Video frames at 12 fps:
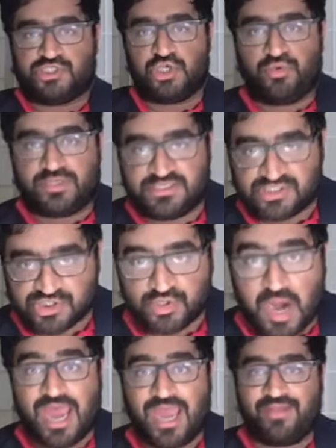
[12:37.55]
you can
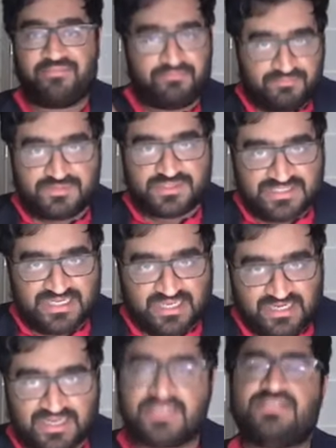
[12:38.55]
describe
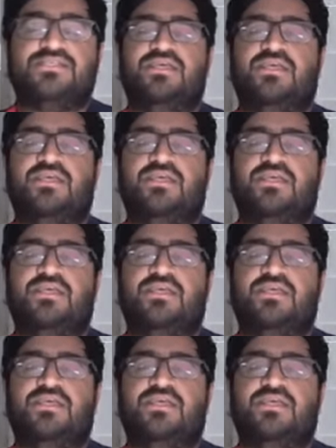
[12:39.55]
stickiness